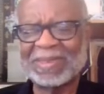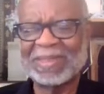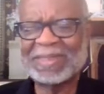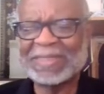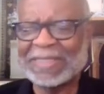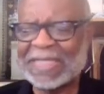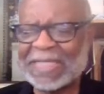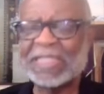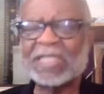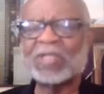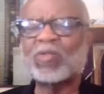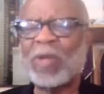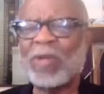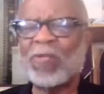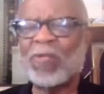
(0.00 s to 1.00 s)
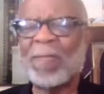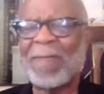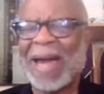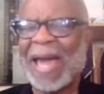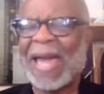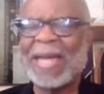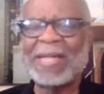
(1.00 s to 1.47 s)
Jesus, we
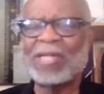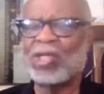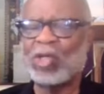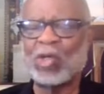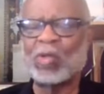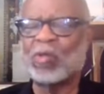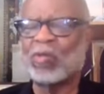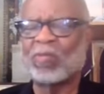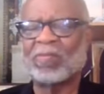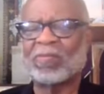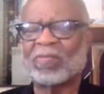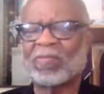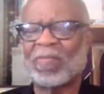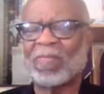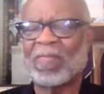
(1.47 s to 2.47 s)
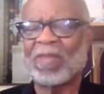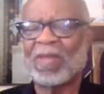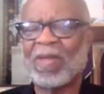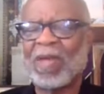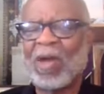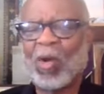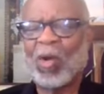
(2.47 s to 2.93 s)
remind you
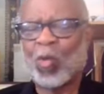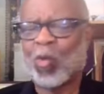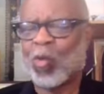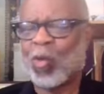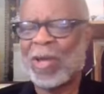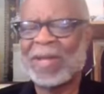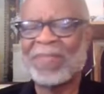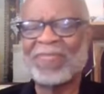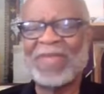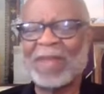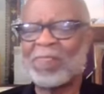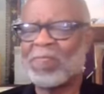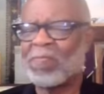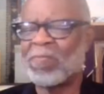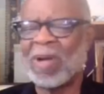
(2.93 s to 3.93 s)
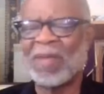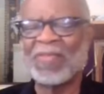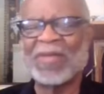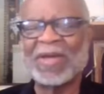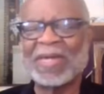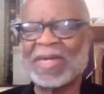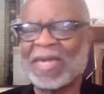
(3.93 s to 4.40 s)
when that
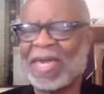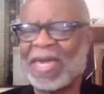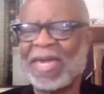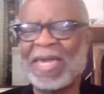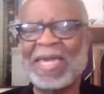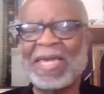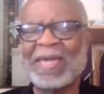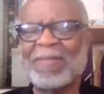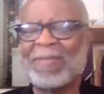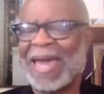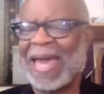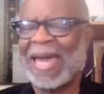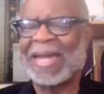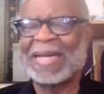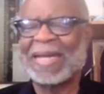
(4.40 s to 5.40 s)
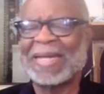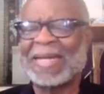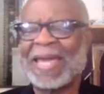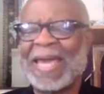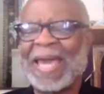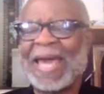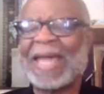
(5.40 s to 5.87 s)
mother came and
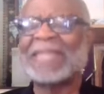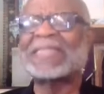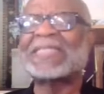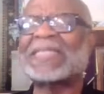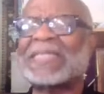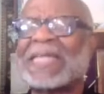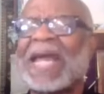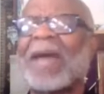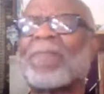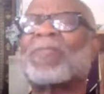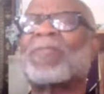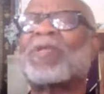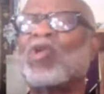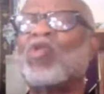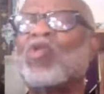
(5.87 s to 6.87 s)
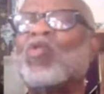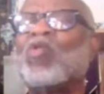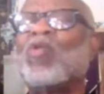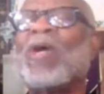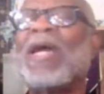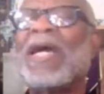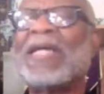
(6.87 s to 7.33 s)
and stopped
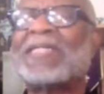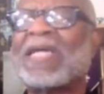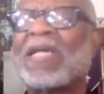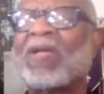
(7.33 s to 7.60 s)
you and said,